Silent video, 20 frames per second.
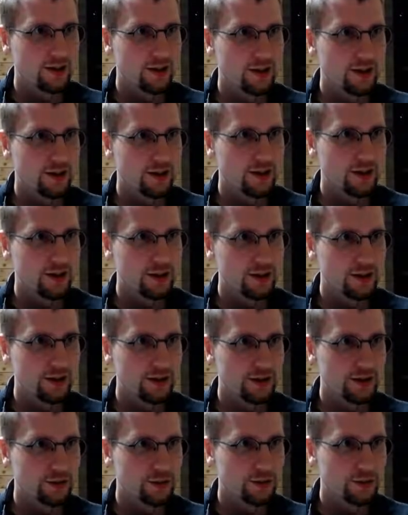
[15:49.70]
Oh, you can do
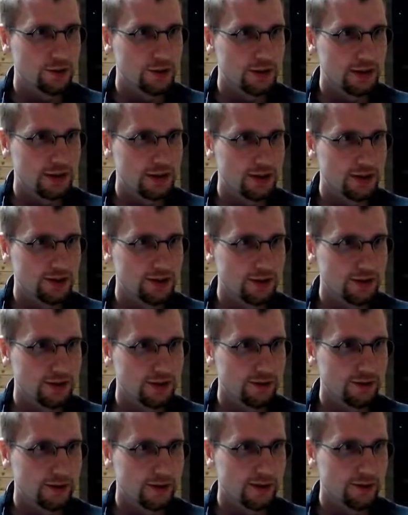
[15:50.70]
cool shit. You can
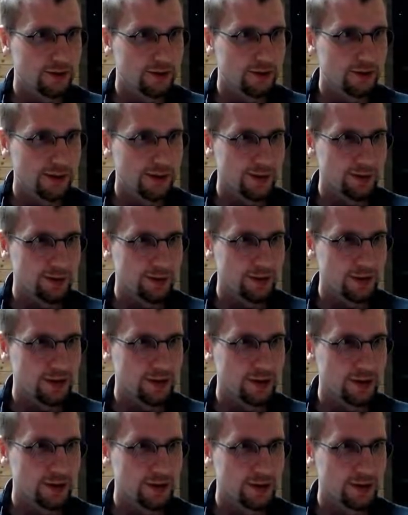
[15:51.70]
really do really cool shit.